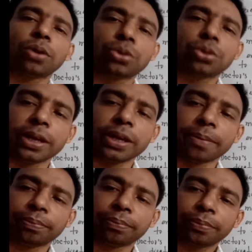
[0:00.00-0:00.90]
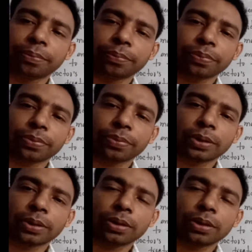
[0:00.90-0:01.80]
Though
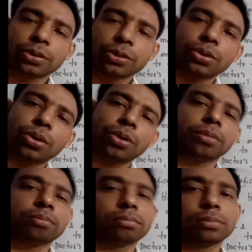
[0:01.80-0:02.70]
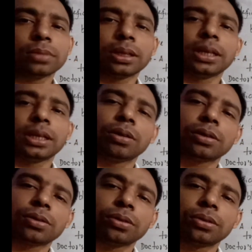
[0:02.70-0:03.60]
he has no
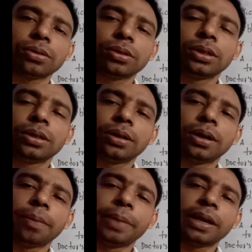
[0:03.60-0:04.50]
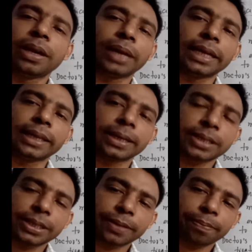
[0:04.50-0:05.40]
problem at all. Okay, he
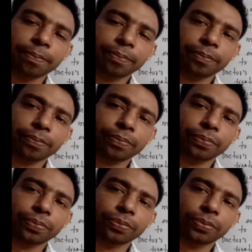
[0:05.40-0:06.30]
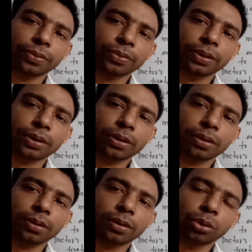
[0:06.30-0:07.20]
had no problem, but
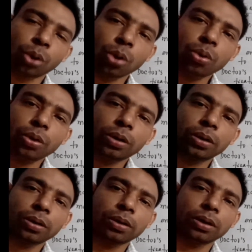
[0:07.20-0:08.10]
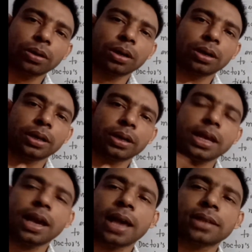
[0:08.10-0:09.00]
similarly the environment create.
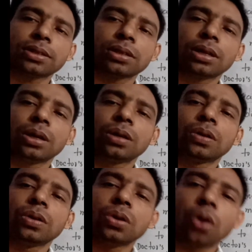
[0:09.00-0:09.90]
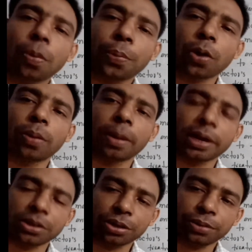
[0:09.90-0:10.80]
No one talked to him,
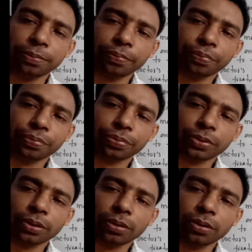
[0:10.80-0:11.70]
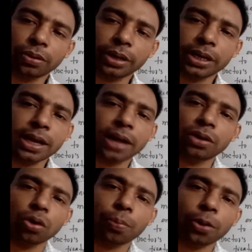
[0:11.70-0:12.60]
so similarly he wanted,
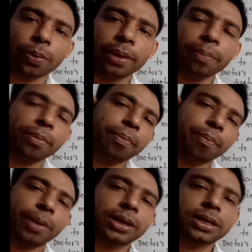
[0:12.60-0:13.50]
he also became and